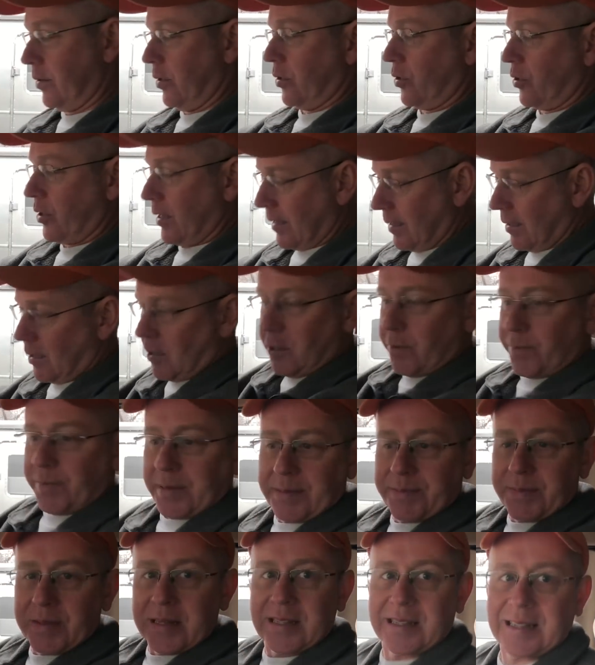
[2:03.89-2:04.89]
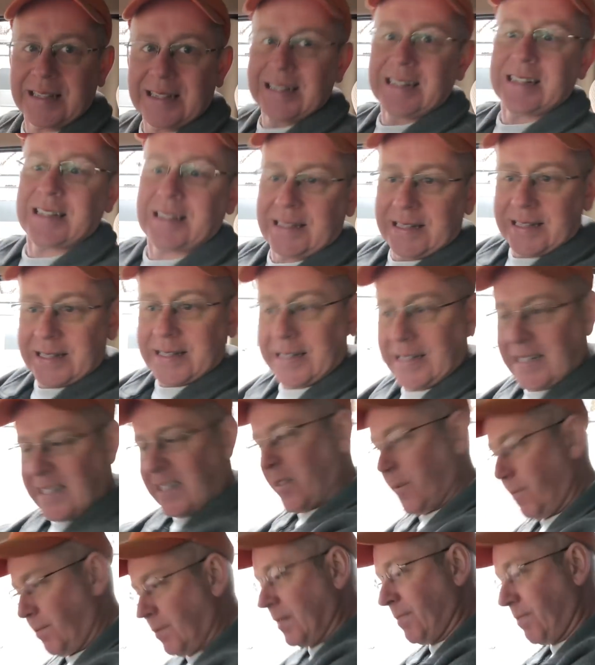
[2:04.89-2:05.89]
and you're trying to open up the snacks, you can't
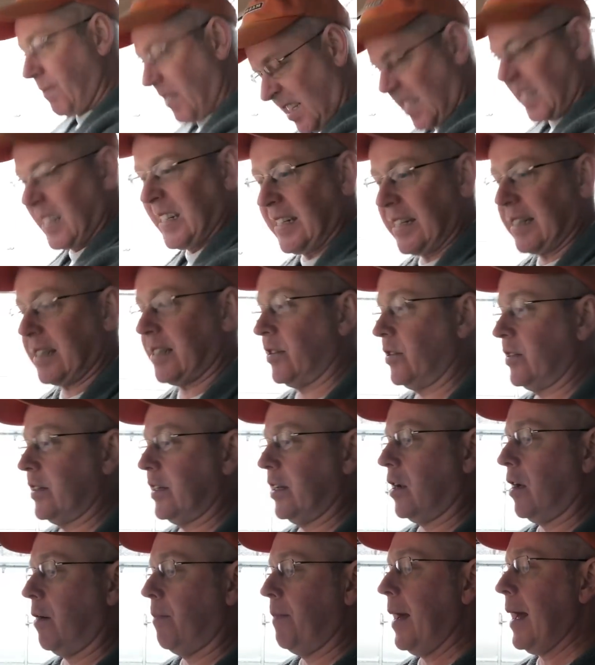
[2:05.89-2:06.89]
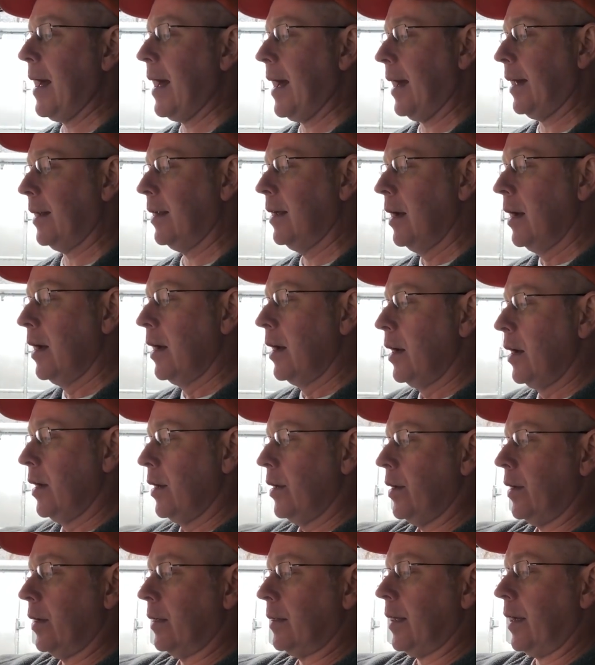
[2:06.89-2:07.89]
open up the snacks and you get all mad,
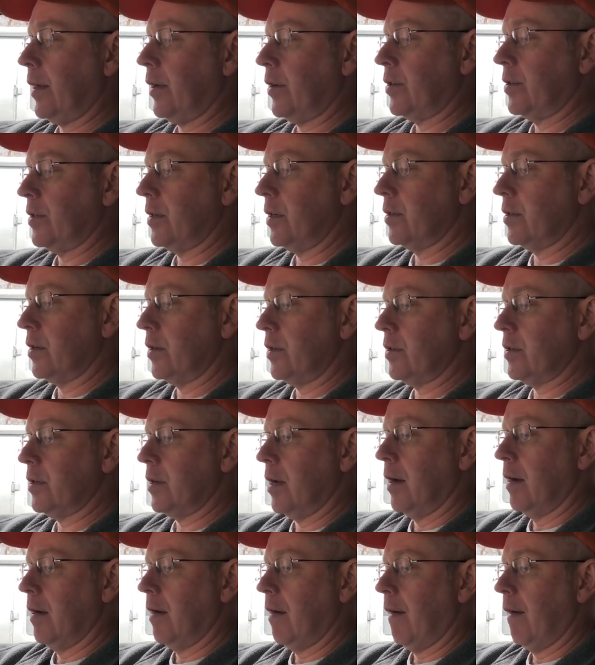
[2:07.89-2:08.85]
you can take your scissors,